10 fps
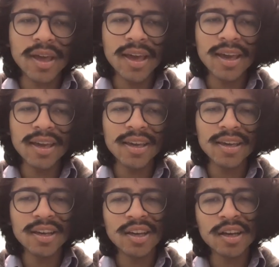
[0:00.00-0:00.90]

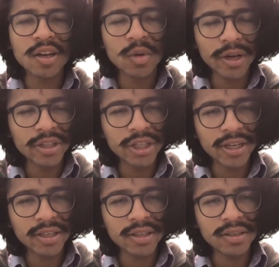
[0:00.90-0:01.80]
a quick
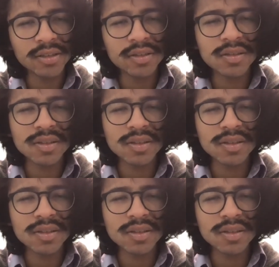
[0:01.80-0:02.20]
check-in